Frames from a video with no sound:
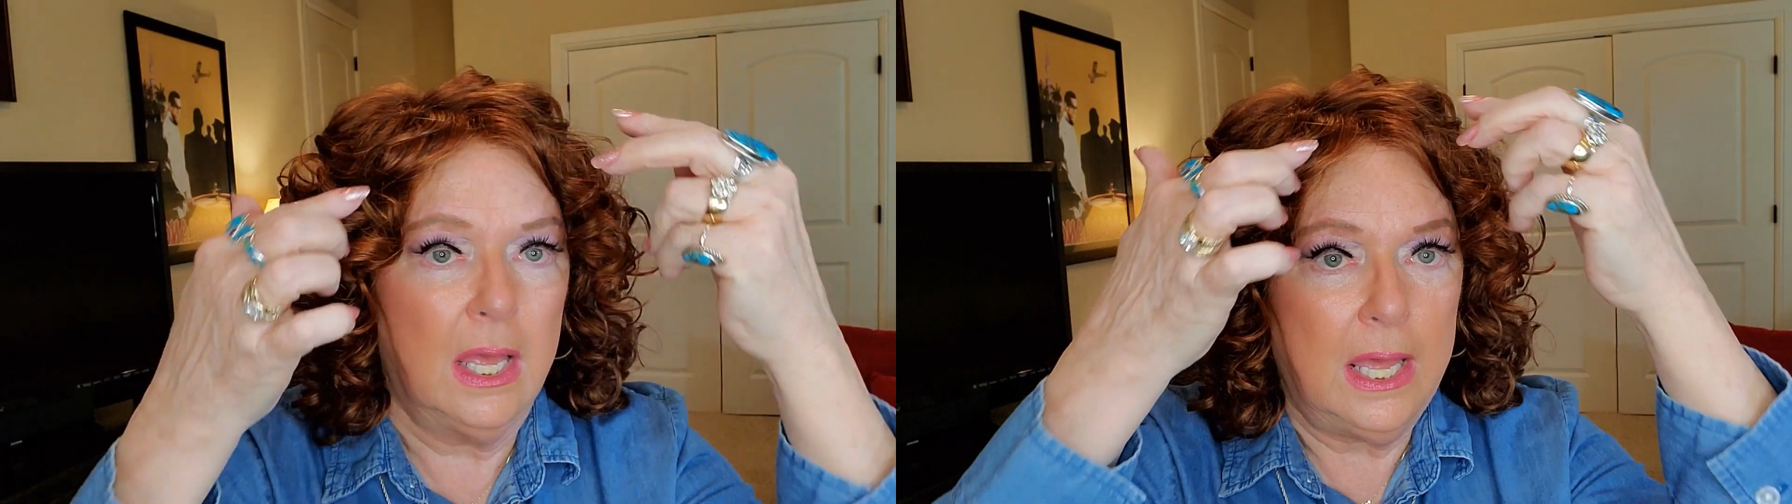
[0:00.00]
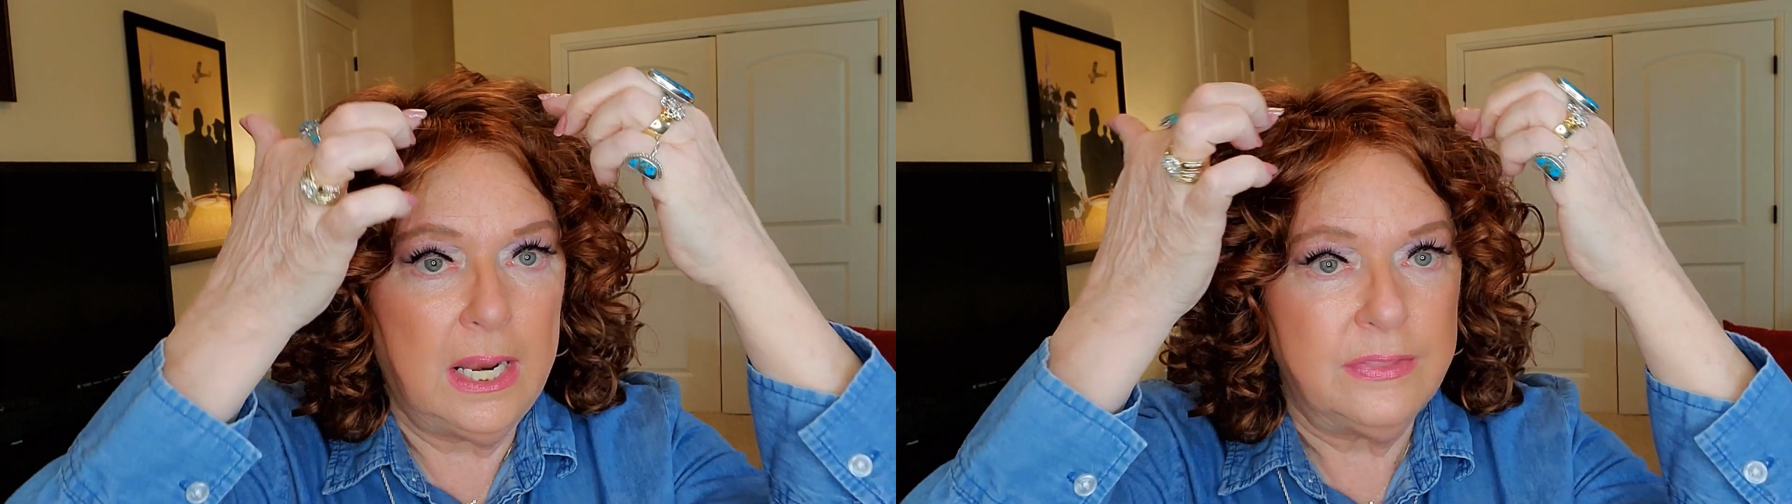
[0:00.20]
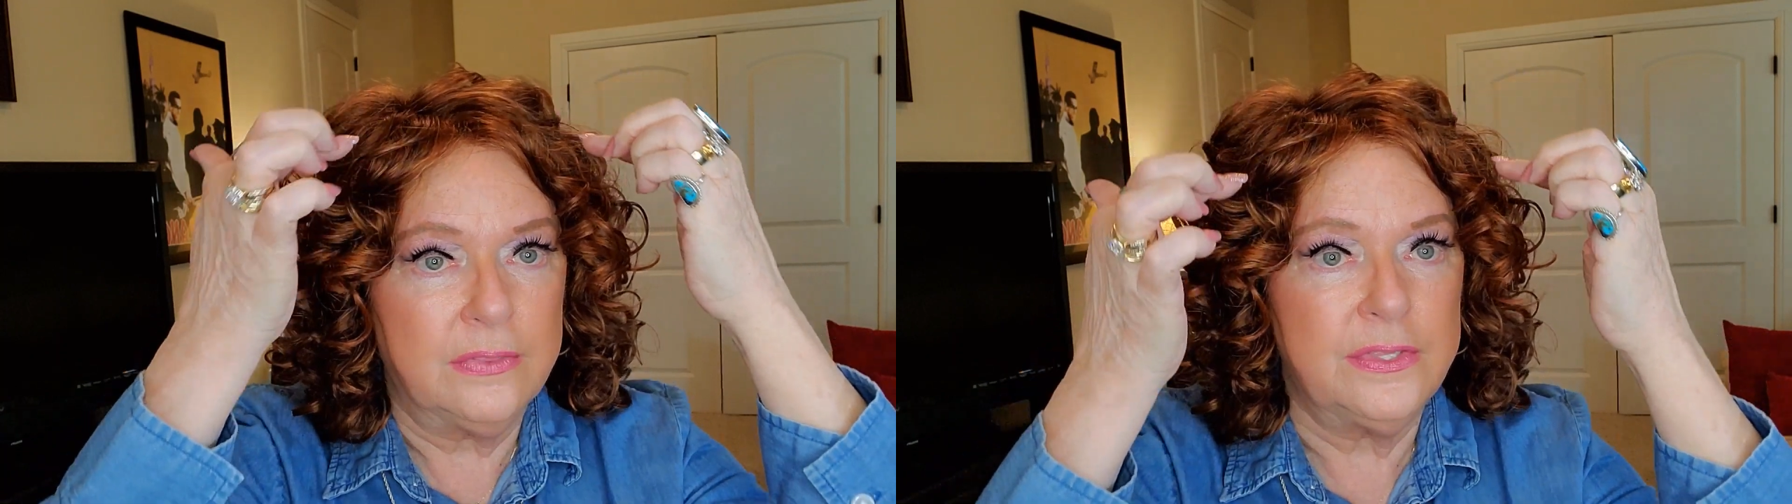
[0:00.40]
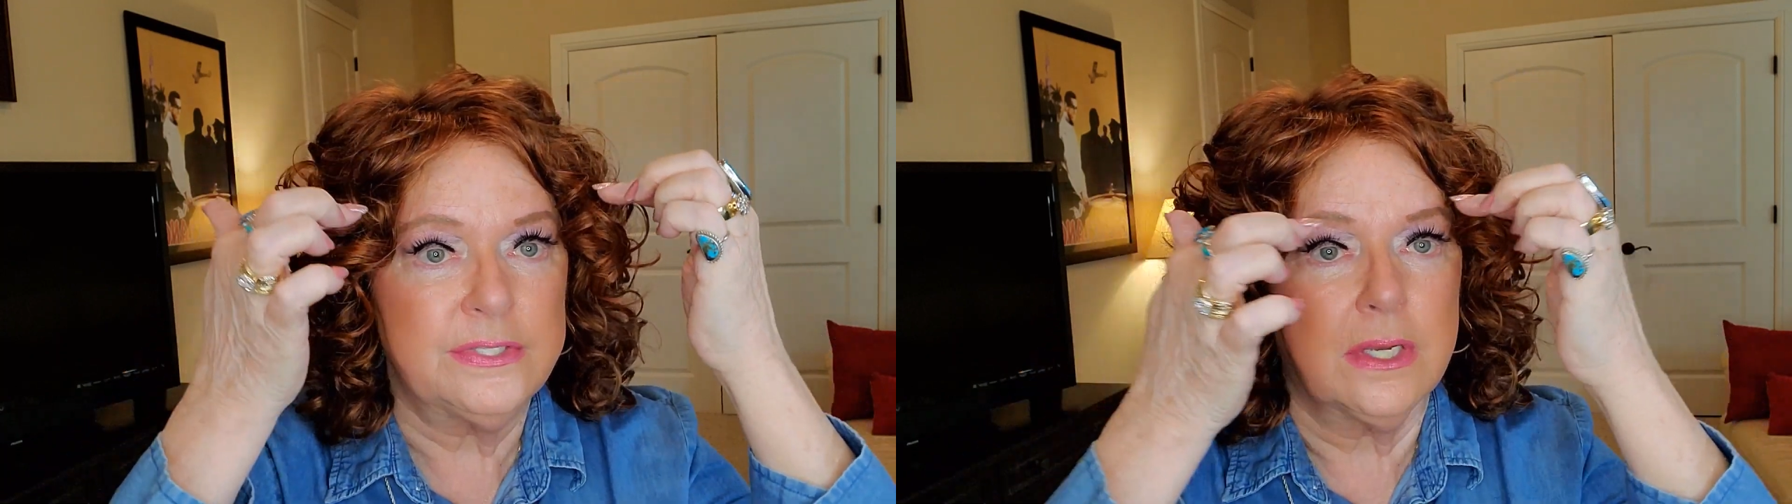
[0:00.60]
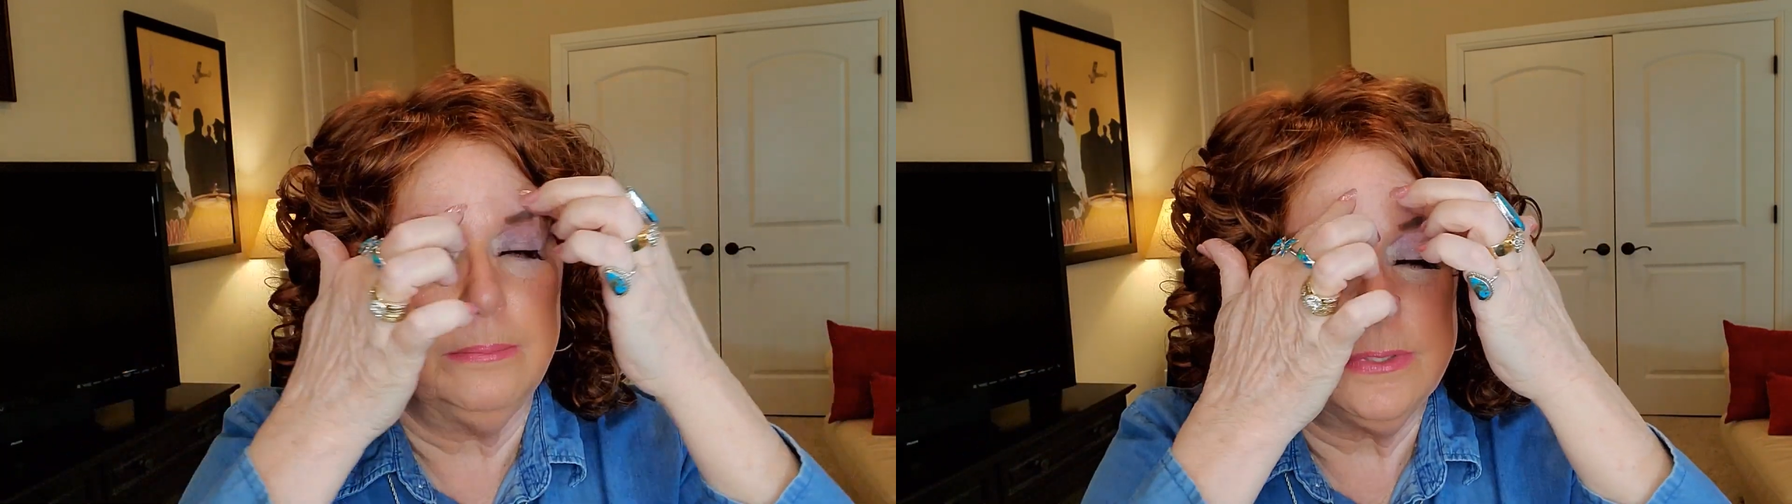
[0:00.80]
And I think this
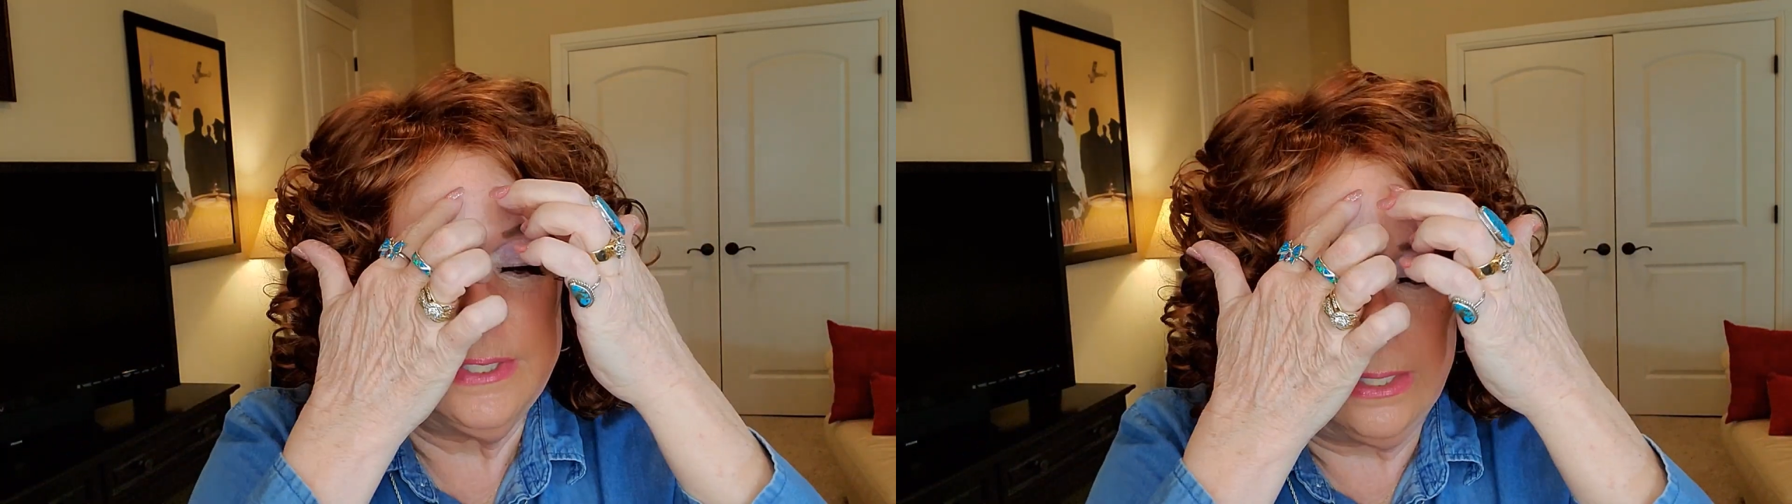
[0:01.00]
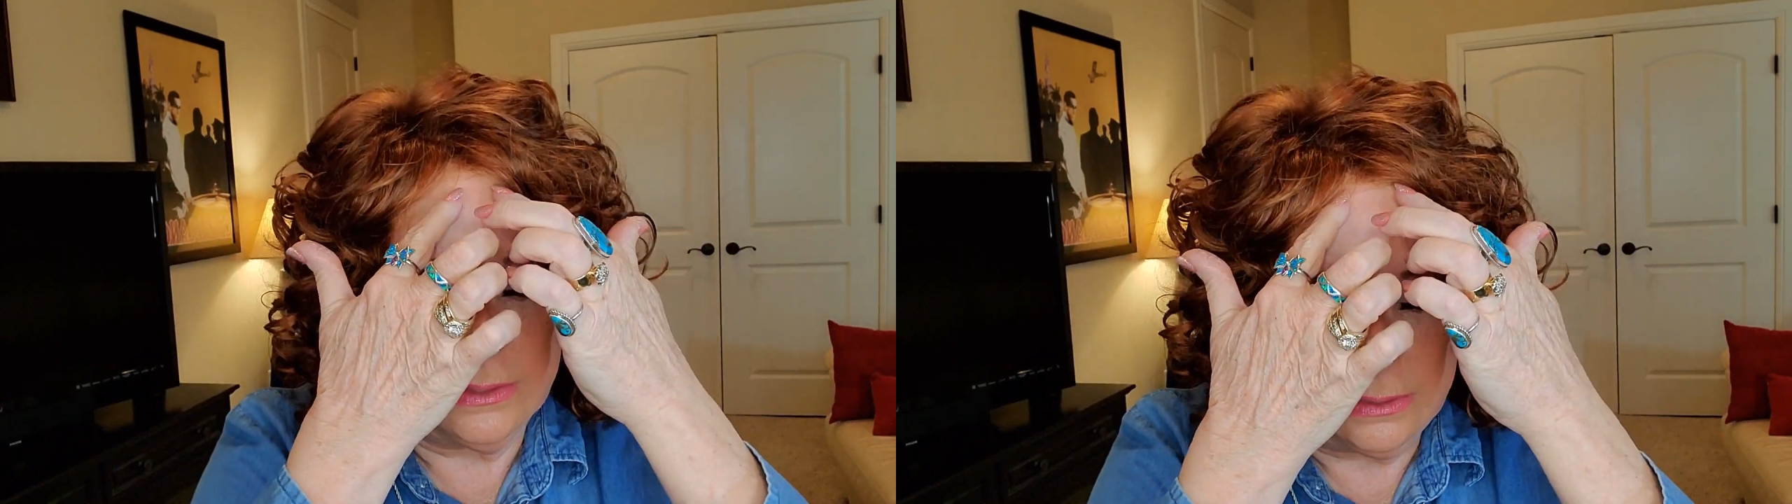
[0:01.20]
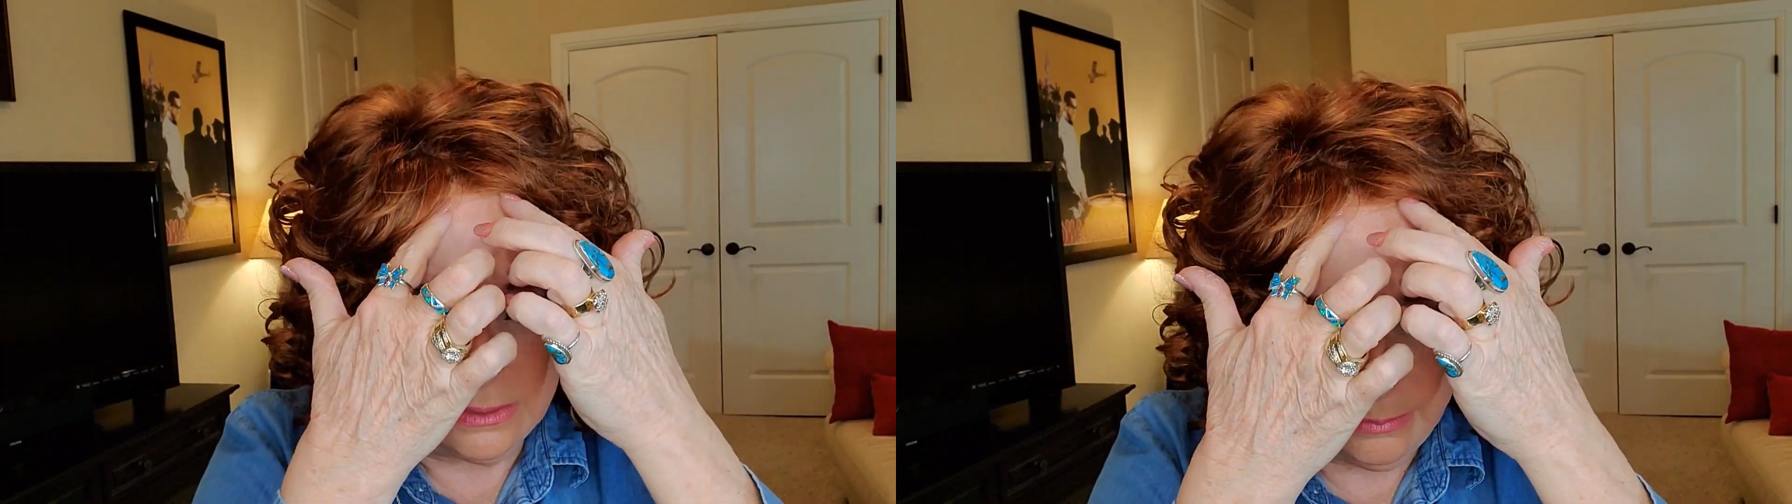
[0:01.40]
comes down a little